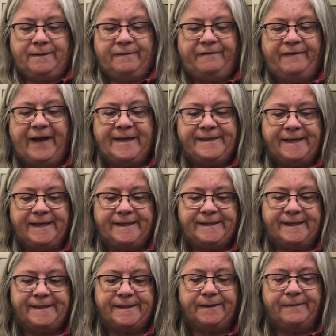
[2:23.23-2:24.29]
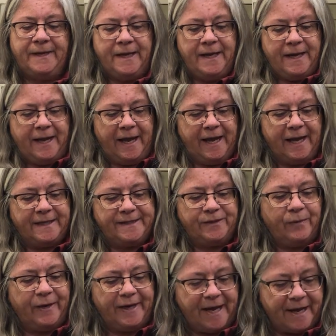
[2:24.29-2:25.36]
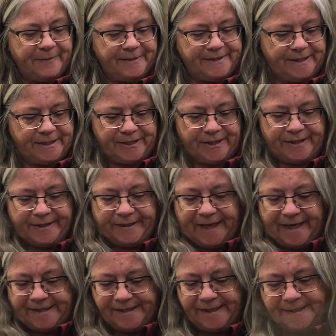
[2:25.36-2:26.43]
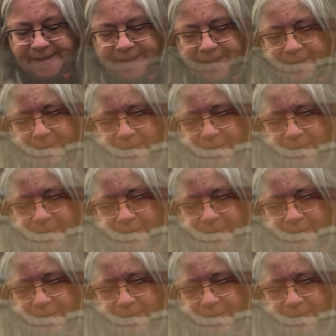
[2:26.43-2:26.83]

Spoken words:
fastening system, and so what happens is the lacing is at the